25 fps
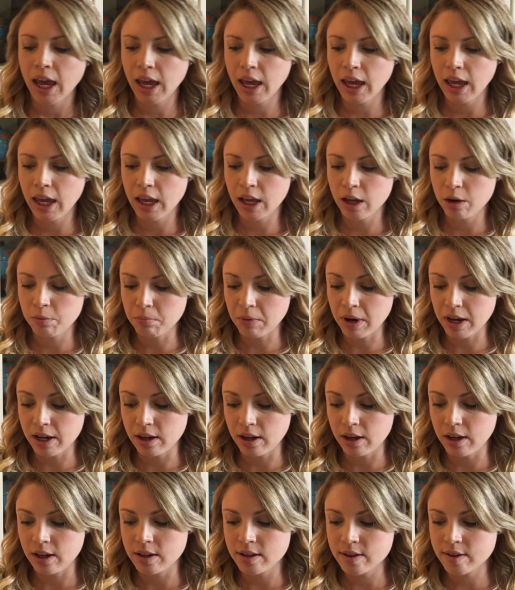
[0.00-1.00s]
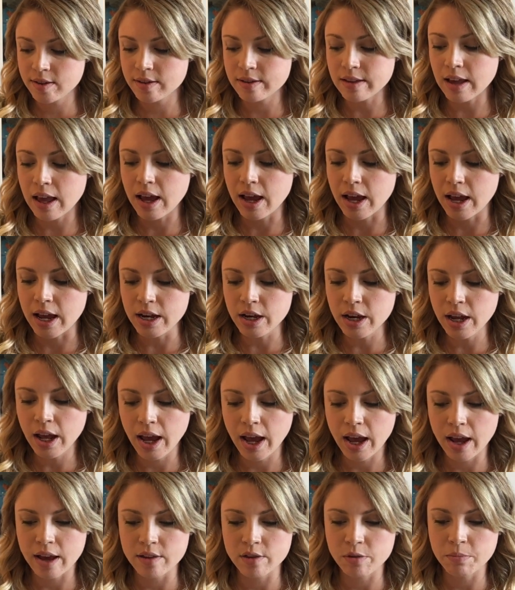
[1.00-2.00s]
And my son
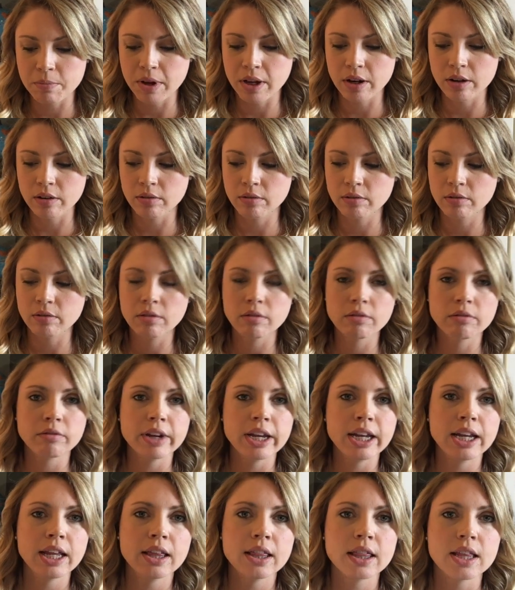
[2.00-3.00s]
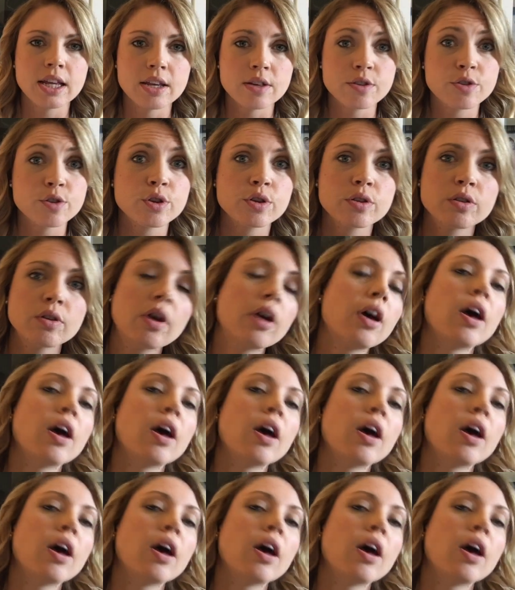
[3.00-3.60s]
has been reading this